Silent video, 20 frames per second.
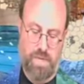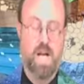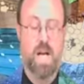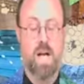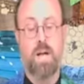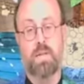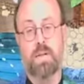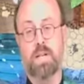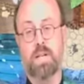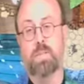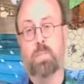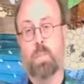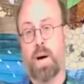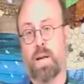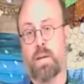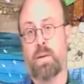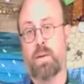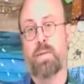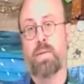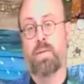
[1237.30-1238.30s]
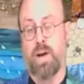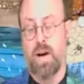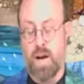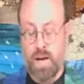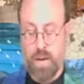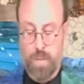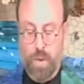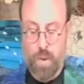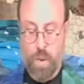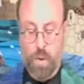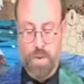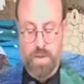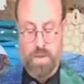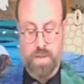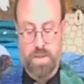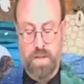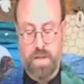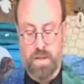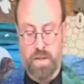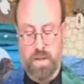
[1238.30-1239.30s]
This month, I'm
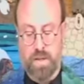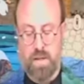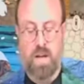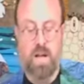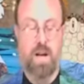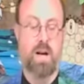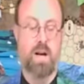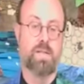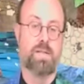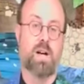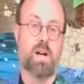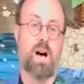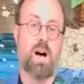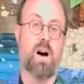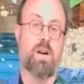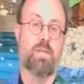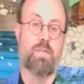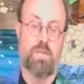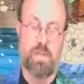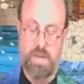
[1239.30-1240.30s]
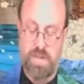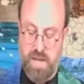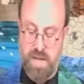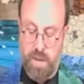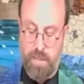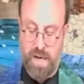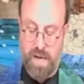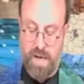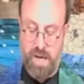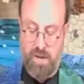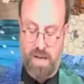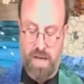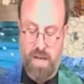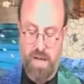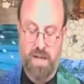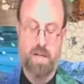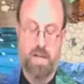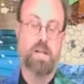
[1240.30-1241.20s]
auditing a class at Hartford Seminary